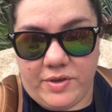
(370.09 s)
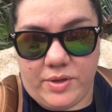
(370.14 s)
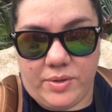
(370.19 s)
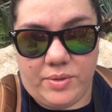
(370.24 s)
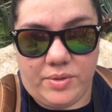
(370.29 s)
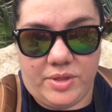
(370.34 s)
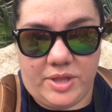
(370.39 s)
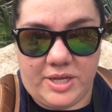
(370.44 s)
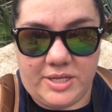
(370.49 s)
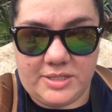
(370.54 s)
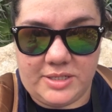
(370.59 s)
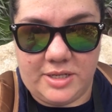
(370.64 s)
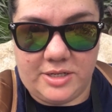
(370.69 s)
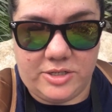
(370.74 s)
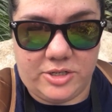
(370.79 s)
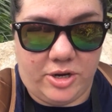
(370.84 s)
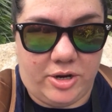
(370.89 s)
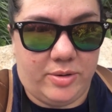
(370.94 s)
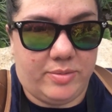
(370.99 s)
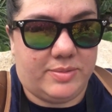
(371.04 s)
you this
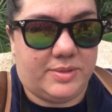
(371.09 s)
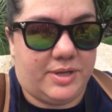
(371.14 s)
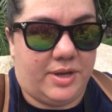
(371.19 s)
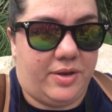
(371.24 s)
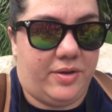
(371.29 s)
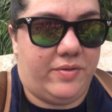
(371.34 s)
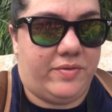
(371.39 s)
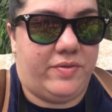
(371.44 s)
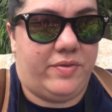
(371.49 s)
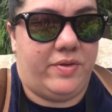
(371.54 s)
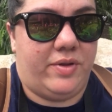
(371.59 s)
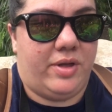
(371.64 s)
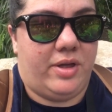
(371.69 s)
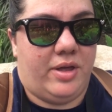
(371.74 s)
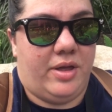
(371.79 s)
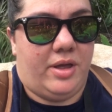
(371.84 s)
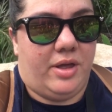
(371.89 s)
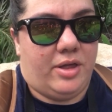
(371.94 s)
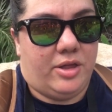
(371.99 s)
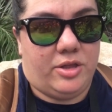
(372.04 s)
in terms of
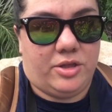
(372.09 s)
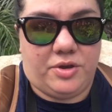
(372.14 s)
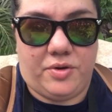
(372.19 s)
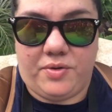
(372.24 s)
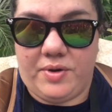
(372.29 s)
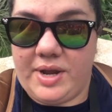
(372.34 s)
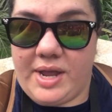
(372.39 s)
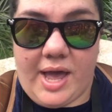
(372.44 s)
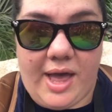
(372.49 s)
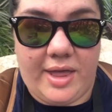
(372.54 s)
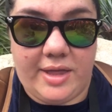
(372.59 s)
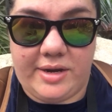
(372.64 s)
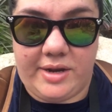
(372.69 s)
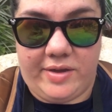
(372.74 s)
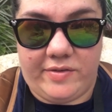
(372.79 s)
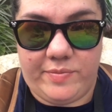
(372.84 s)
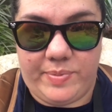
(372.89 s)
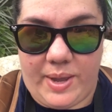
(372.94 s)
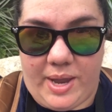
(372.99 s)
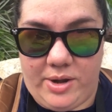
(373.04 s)
the
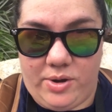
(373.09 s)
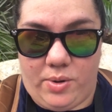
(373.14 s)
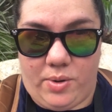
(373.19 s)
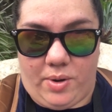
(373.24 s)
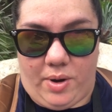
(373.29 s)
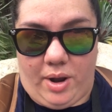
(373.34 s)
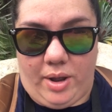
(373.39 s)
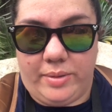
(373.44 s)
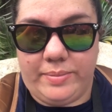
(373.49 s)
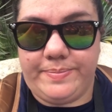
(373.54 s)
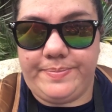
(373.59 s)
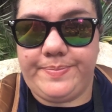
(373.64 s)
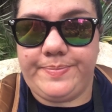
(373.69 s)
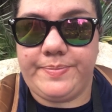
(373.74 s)
reality of Pandora.